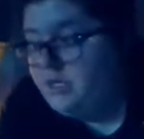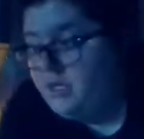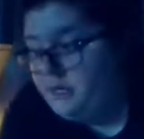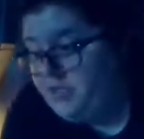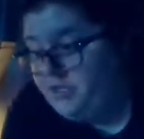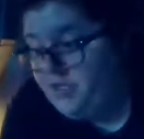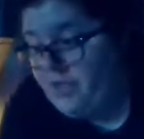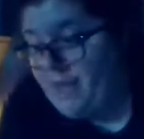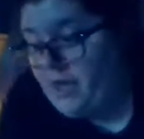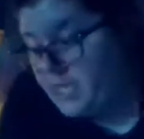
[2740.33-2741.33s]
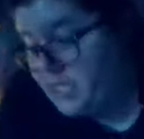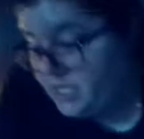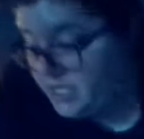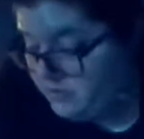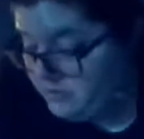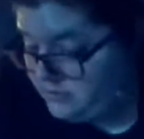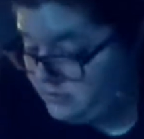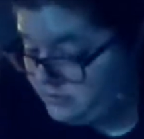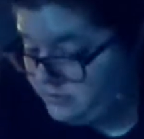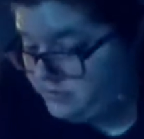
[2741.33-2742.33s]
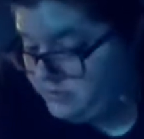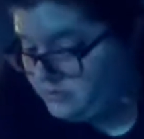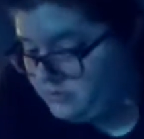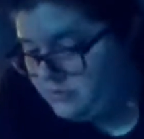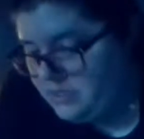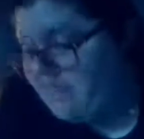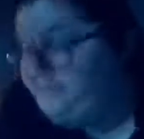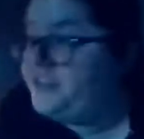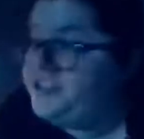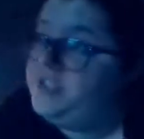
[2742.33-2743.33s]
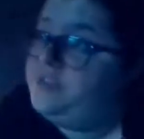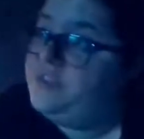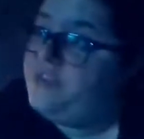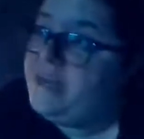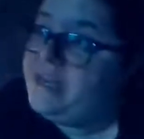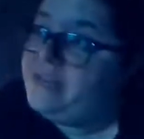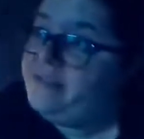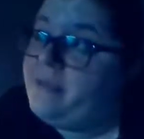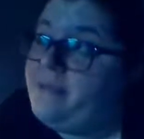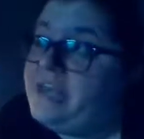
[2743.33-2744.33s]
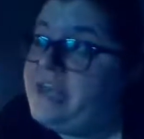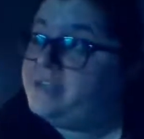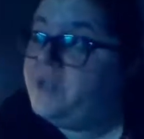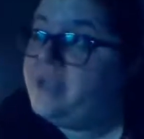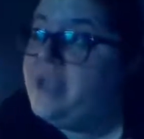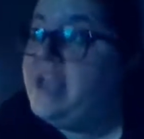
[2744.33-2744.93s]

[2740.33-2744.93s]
Really should get back on it though. If I do, then my next one,